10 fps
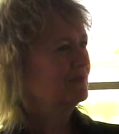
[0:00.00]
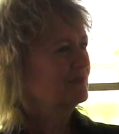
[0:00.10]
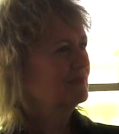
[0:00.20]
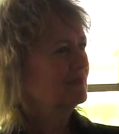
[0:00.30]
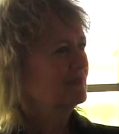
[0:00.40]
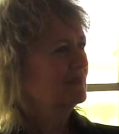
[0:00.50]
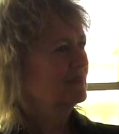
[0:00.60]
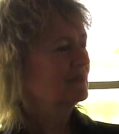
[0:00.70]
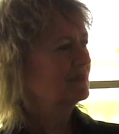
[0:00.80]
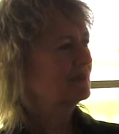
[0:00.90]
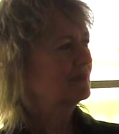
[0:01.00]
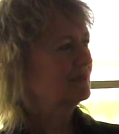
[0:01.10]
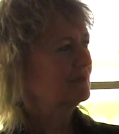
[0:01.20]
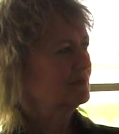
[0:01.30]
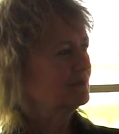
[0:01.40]

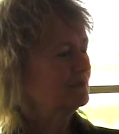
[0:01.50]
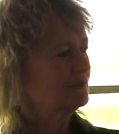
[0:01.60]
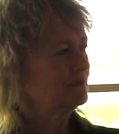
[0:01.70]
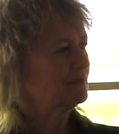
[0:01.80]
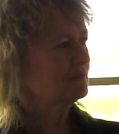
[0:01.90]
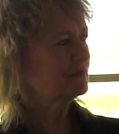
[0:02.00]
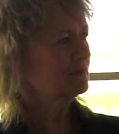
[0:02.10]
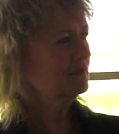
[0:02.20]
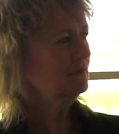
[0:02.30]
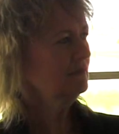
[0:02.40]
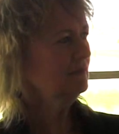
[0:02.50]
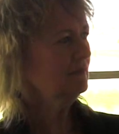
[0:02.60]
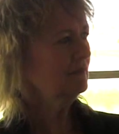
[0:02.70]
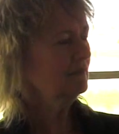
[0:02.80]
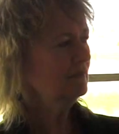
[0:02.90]

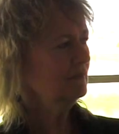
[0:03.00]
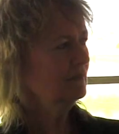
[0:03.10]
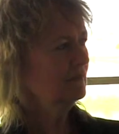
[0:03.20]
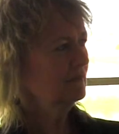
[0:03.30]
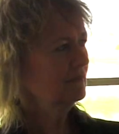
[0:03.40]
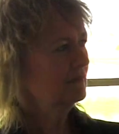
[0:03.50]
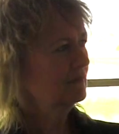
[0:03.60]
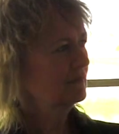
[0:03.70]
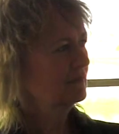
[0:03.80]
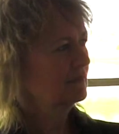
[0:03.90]
(silent)